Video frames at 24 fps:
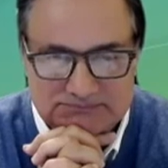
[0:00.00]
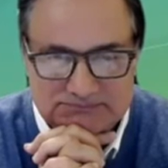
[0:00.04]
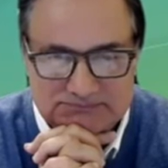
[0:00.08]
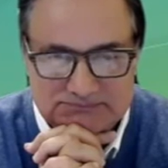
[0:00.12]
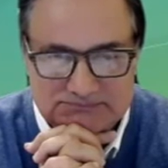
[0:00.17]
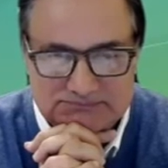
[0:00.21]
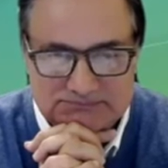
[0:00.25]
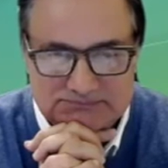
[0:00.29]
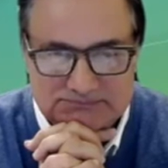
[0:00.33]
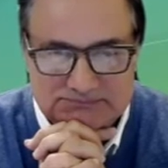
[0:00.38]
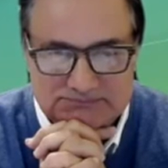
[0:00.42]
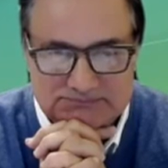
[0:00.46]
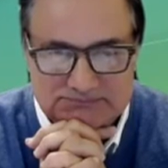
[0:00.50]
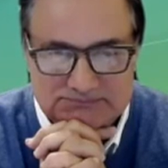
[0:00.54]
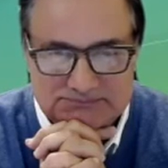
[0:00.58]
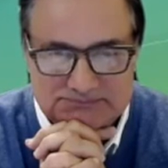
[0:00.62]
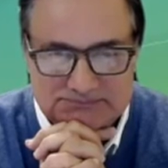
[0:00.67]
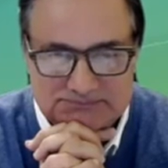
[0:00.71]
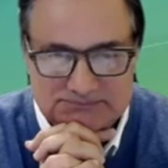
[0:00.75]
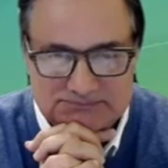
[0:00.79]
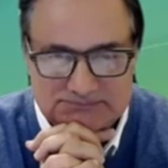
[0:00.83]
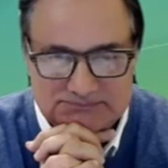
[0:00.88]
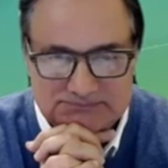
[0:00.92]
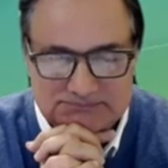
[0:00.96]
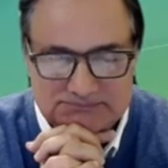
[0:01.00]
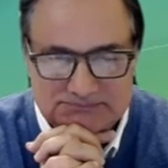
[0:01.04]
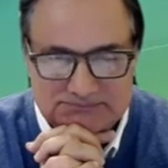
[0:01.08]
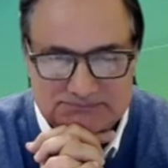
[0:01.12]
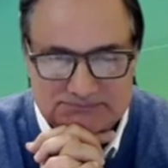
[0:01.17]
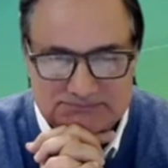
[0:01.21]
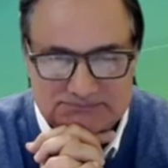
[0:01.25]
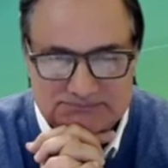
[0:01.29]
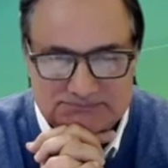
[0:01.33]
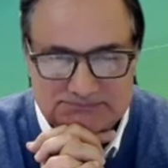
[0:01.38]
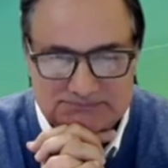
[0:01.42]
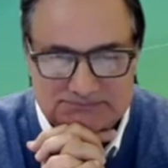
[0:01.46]

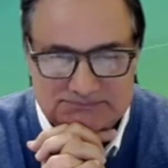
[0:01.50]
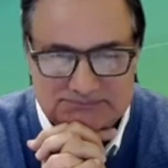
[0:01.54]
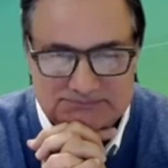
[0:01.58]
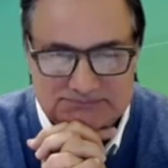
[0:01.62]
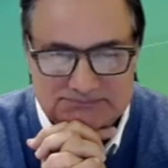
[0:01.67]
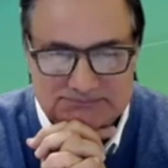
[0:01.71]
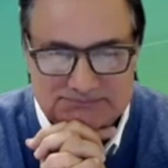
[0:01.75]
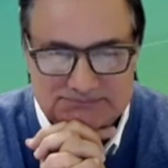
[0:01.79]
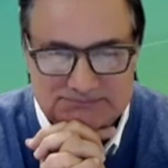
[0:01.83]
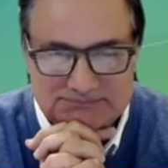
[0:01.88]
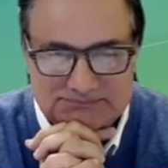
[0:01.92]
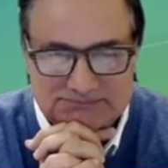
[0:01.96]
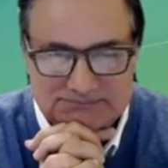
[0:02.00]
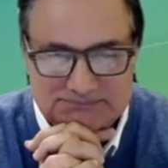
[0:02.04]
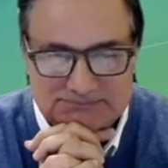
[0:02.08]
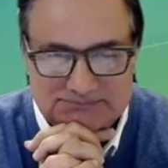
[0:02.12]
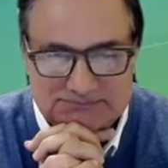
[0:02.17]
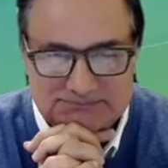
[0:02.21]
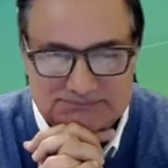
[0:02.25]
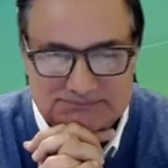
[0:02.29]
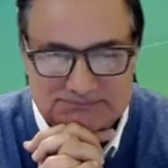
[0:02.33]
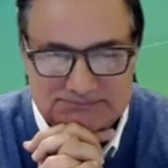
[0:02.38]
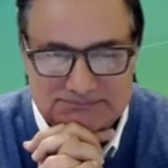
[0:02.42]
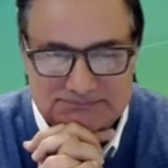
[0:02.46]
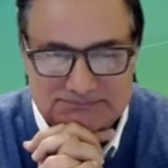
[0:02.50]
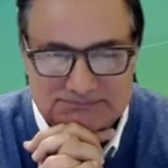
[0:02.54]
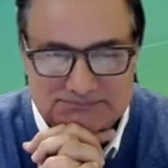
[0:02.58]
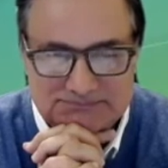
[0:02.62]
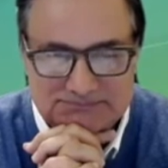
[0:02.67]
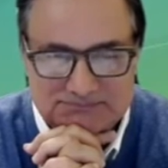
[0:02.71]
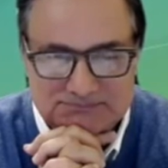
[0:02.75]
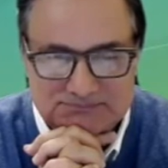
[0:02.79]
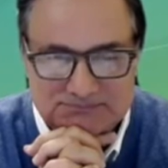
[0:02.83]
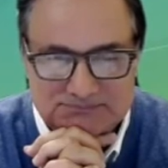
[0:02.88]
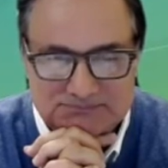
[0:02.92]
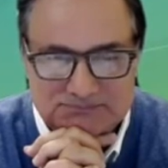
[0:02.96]

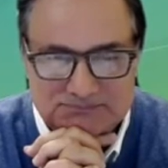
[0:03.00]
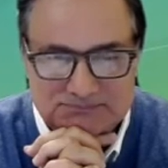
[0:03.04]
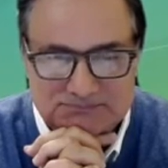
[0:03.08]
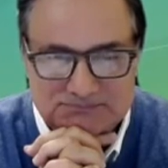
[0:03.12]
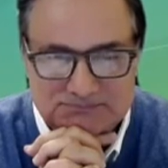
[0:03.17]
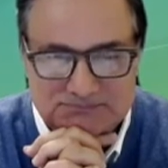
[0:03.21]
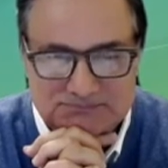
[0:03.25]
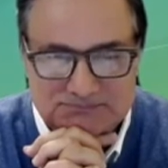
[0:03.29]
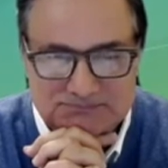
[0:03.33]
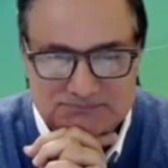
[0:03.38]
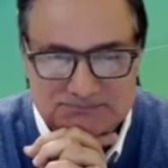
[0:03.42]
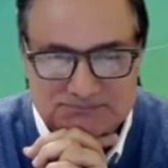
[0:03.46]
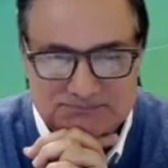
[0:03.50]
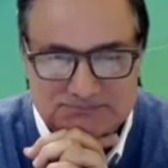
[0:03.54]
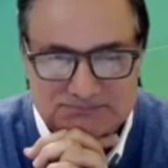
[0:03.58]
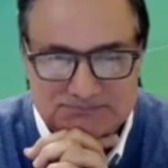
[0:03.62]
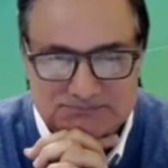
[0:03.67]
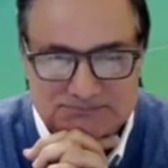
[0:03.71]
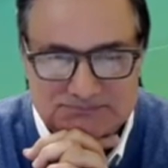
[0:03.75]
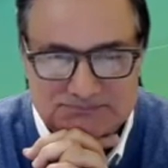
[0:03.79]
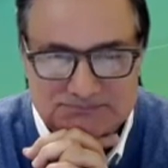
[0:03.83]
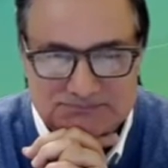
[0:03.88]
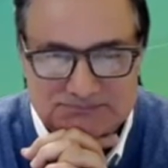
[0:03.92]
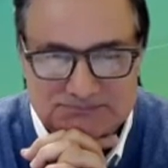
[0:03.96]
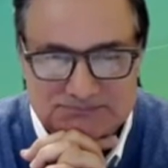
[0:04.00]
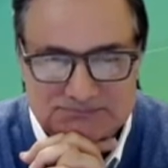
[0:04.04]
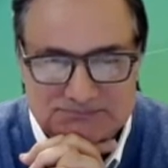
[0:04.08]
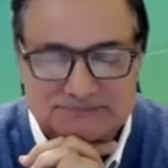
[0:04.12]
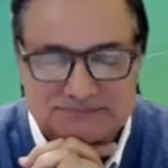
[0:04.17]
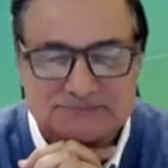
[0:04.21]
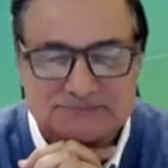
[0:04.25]
The person shown says nothing.